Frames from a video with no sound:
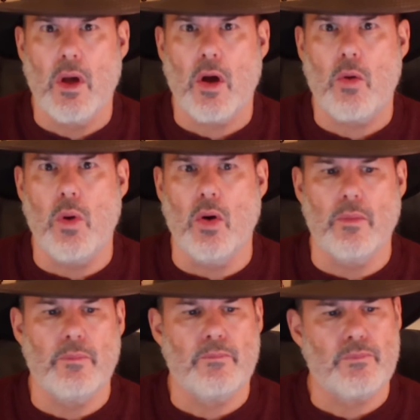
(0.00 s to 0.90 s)

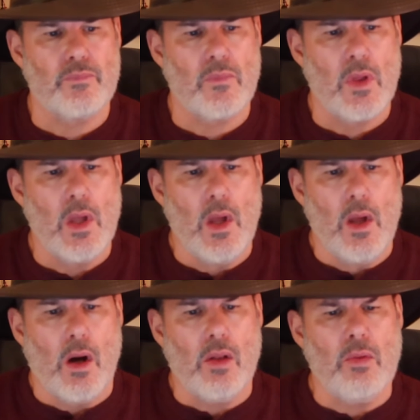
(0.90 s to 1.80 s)
Quote,
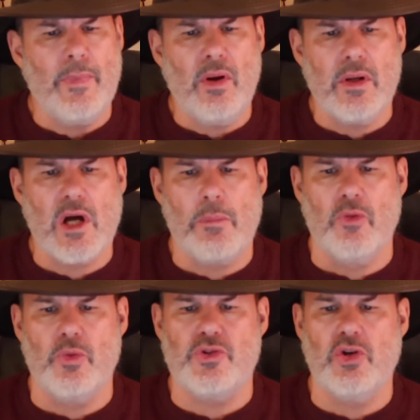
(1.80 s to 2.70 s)
"Although married
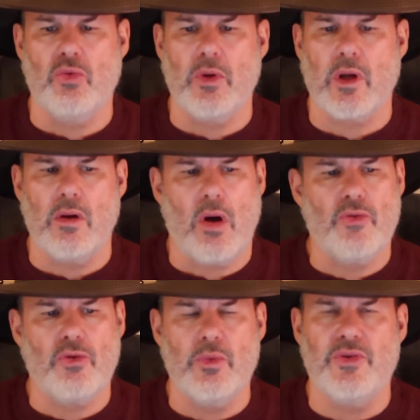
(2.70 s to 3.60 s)
couples with children can
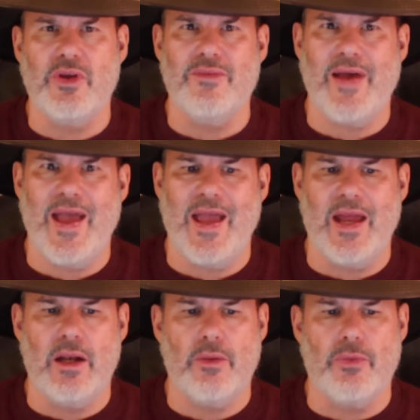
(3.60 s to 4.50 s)
also receive
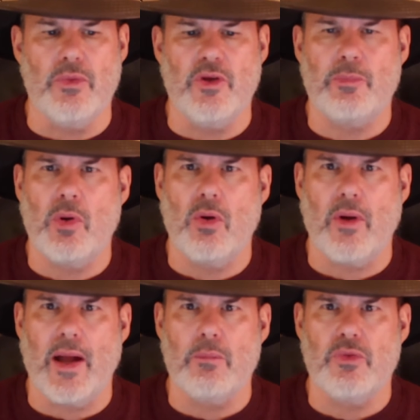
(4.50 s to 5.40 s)
aid through these
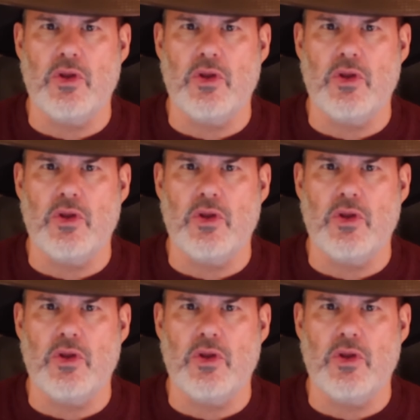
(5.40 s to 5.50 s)
programs,